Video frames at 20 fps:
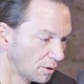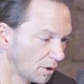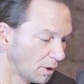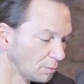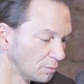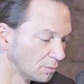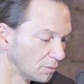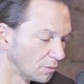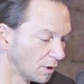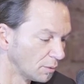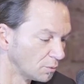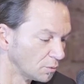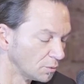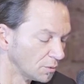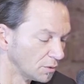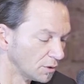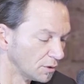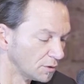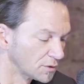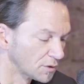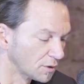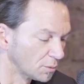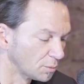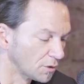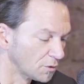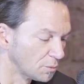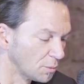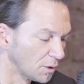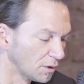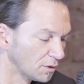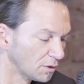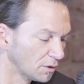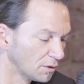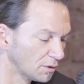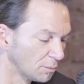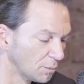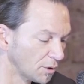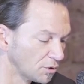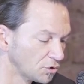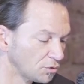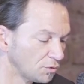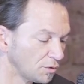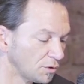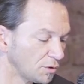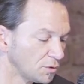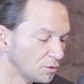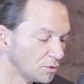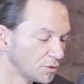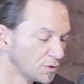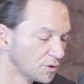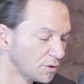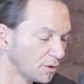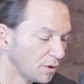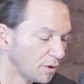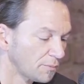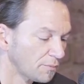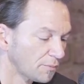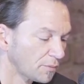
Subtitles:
I'm inside Mathematica, dimension reduce.